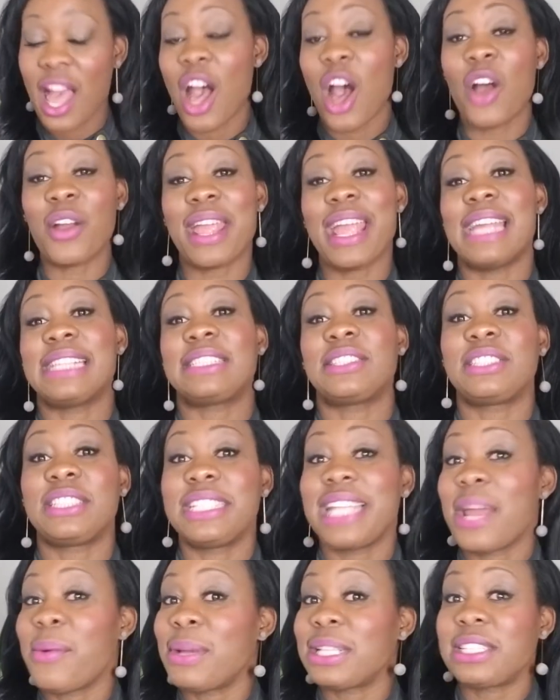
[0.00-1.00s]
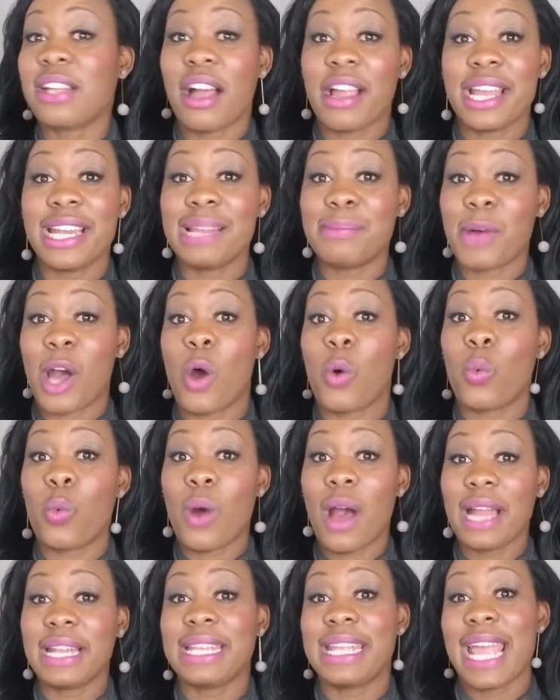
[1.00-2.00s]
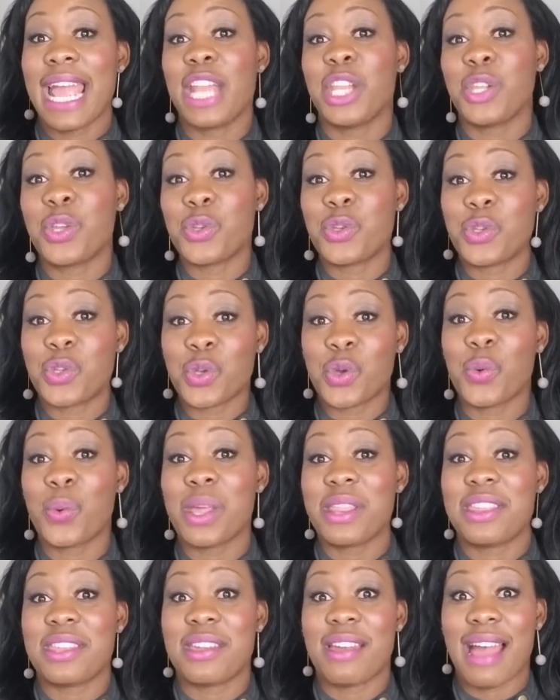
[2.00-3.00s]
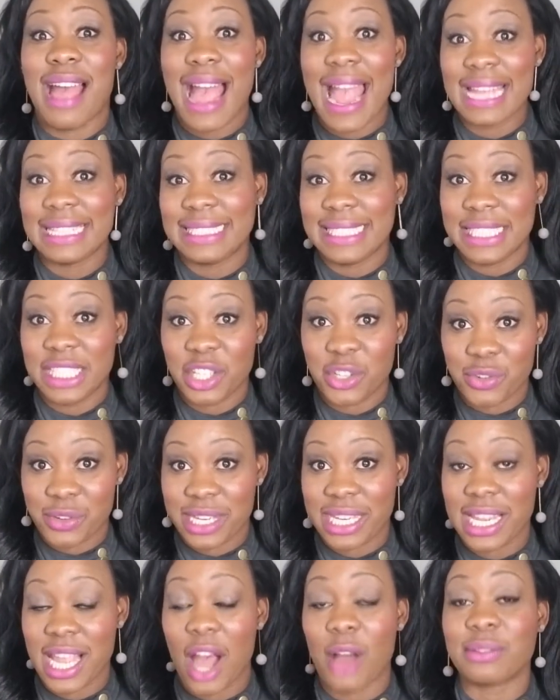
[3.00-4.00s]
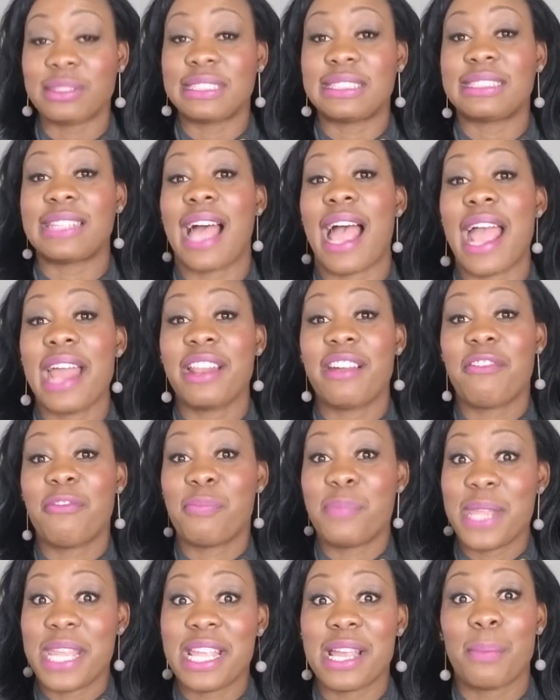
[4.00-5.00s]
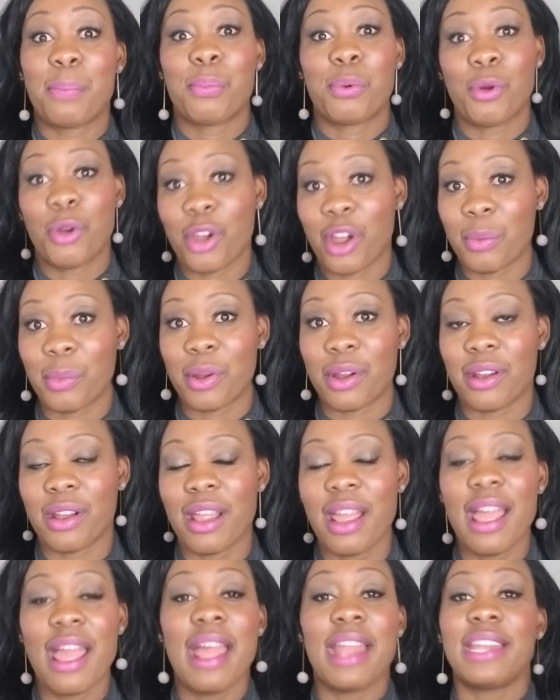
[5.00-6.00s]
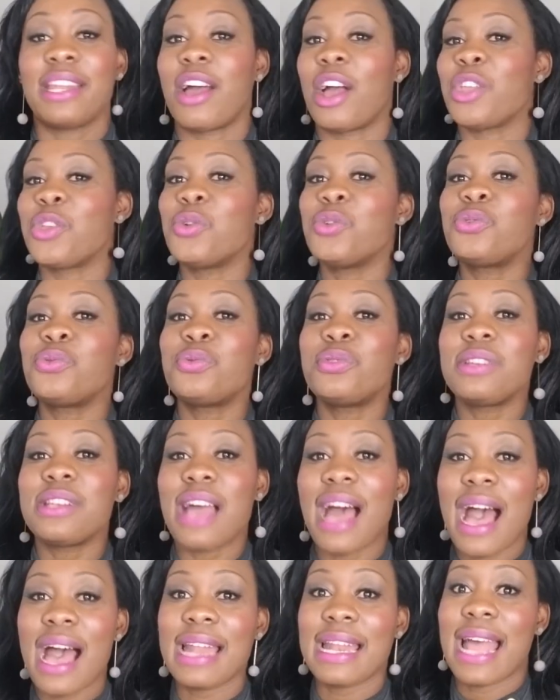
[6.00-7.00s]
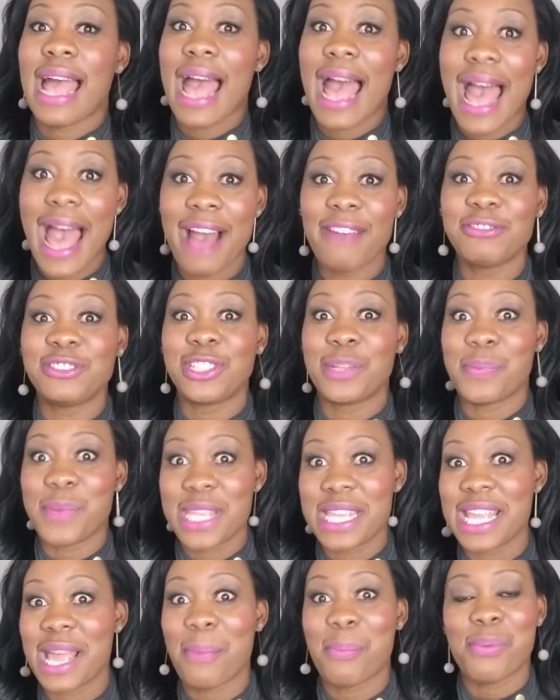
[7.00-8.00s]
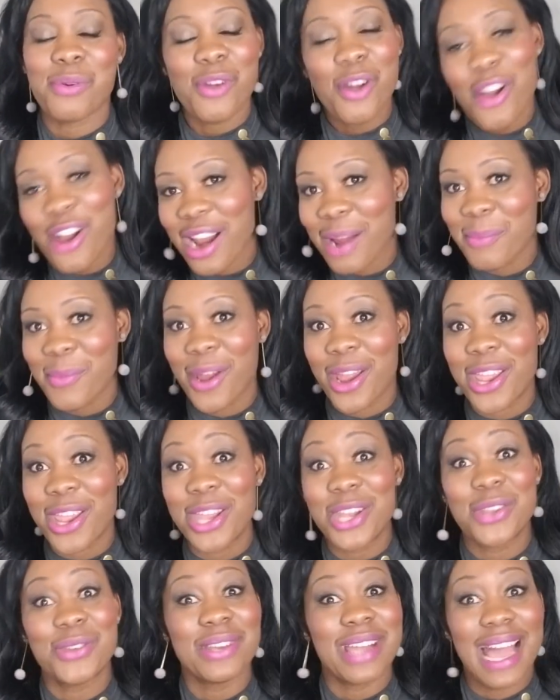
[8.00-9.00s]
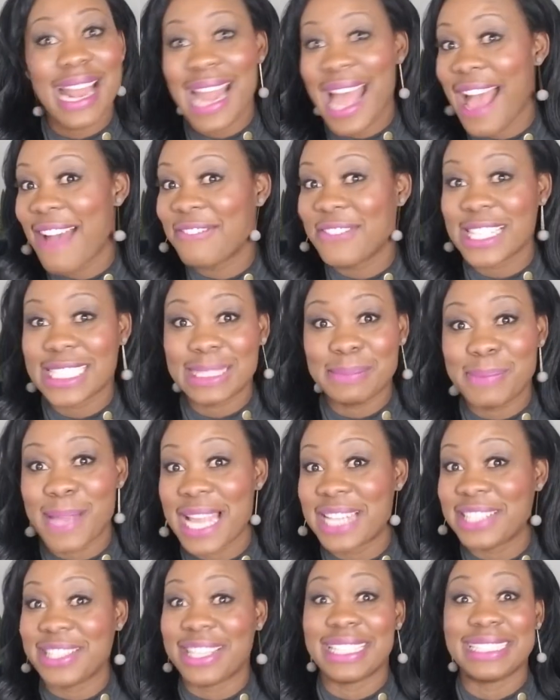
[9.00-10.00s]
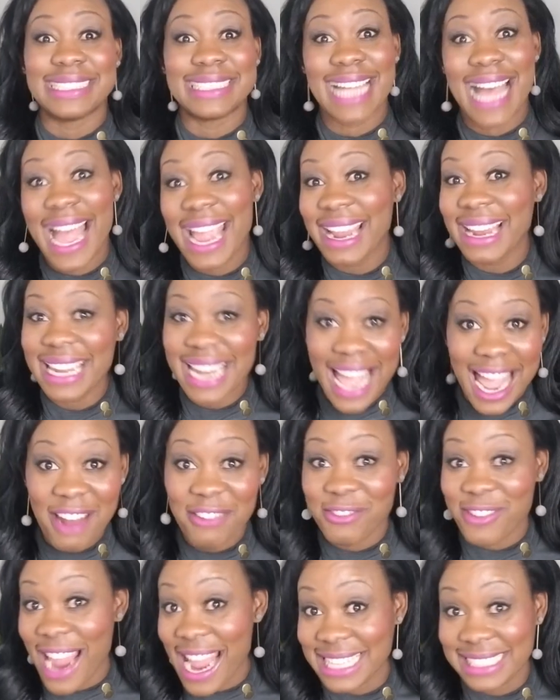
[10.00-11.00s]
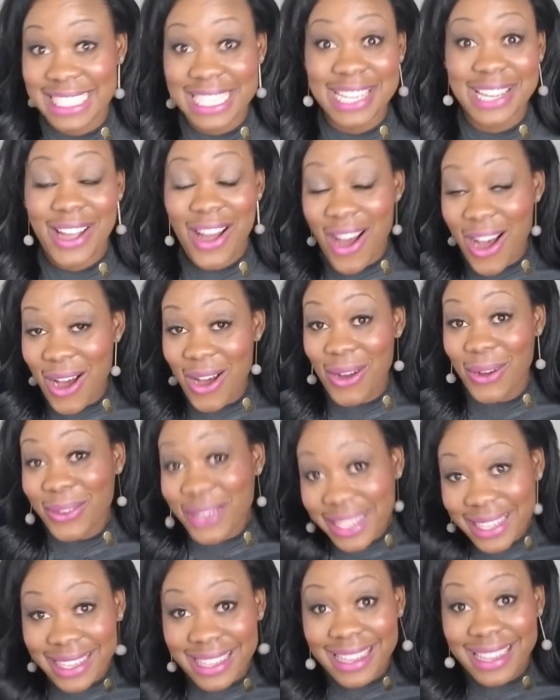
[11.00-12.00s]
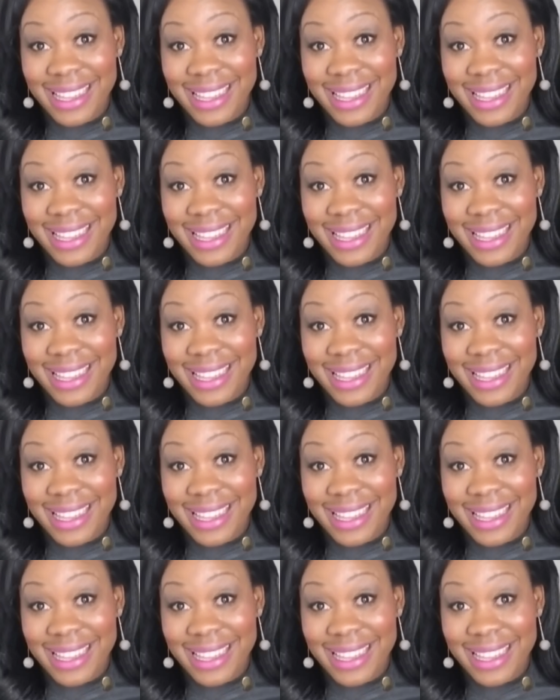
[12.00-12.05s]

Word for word: Okay, so today we're talking about what can you do with your I T degree outside of being a programmer. Now, you do not have to be a programmer. You do not have to spend your entire life writing code.